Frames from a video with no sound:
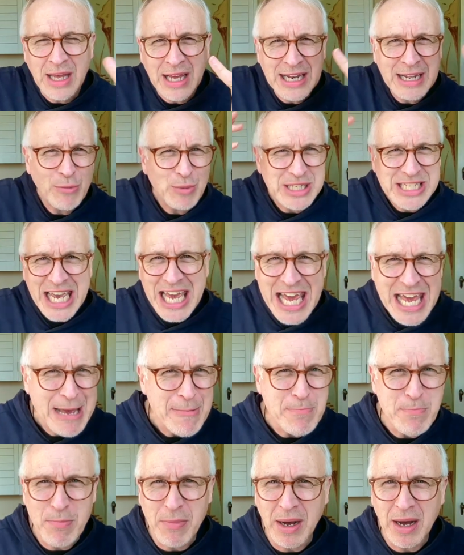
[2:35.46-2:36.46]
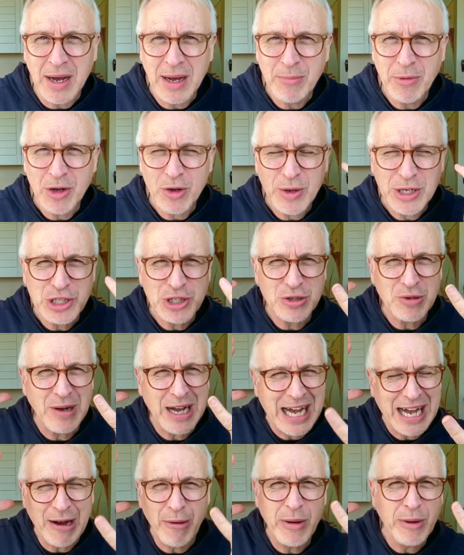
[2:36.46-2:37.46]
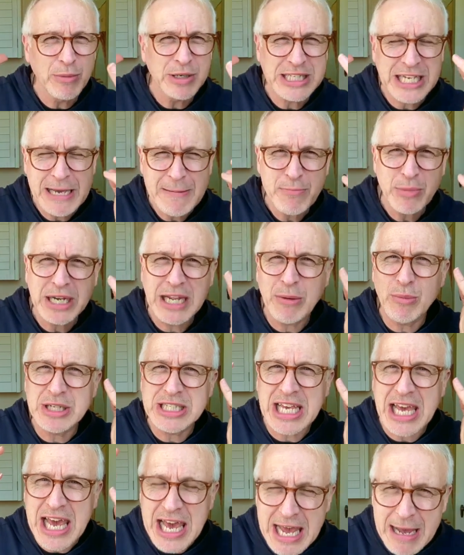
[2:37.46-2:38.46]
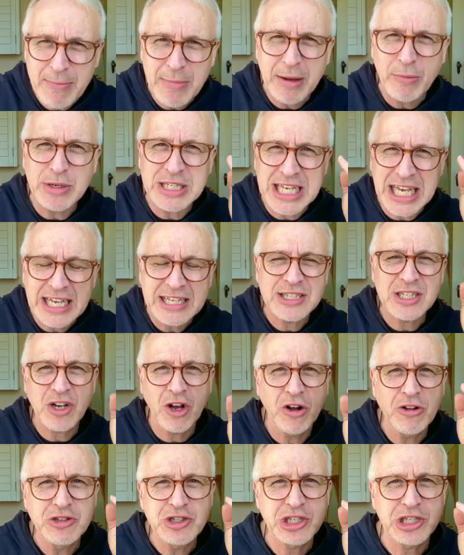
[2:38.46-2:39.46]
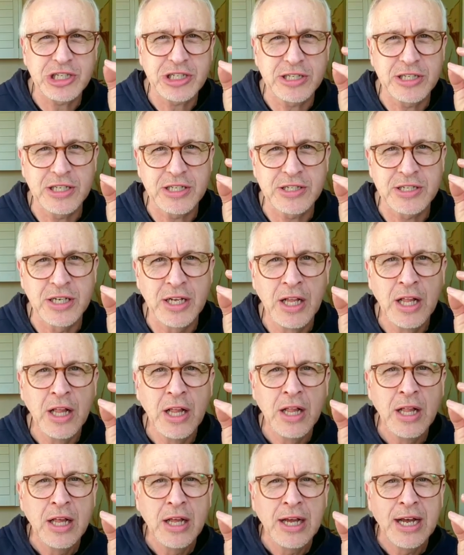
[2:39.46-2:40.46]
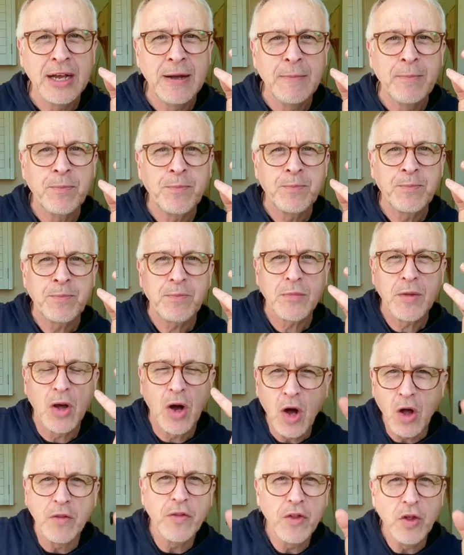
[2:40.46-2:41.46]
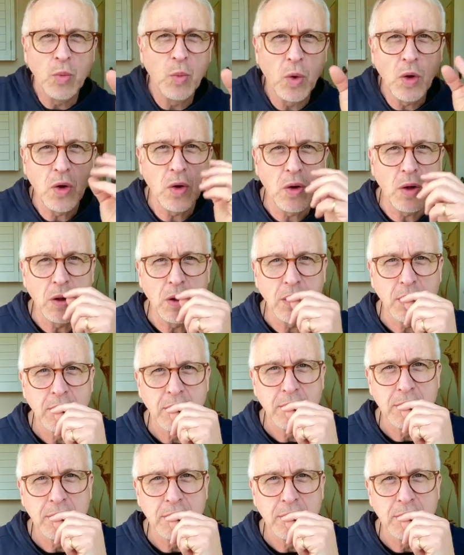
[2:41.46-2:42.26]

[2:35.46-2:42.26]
And it was him. I'm not quite sure how it was him, but it was him. It was his consciousness on the wall.